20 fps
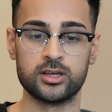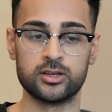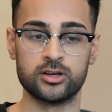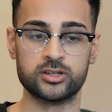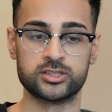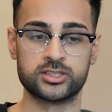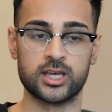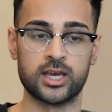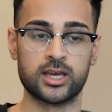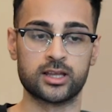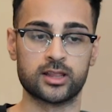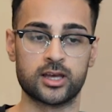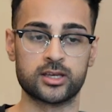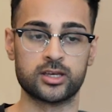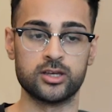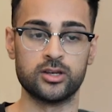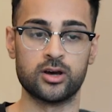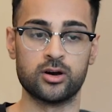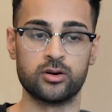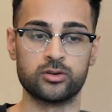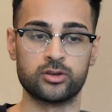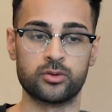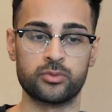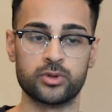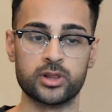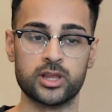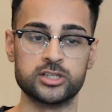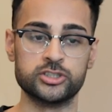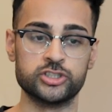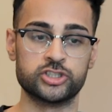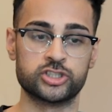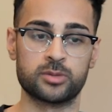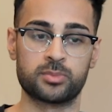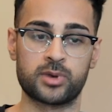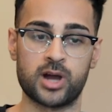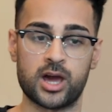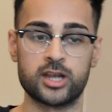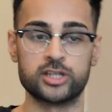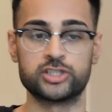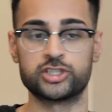you're saying like you know your relationship
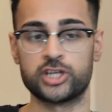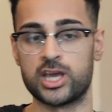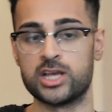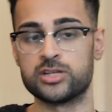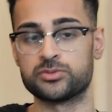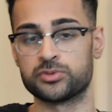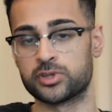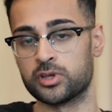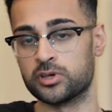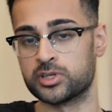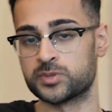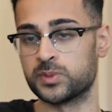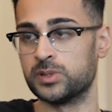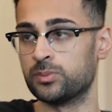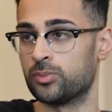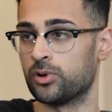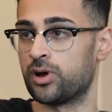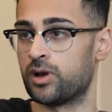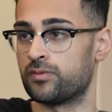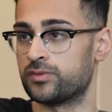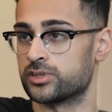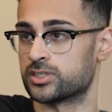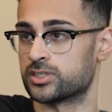kind of changed with those people ever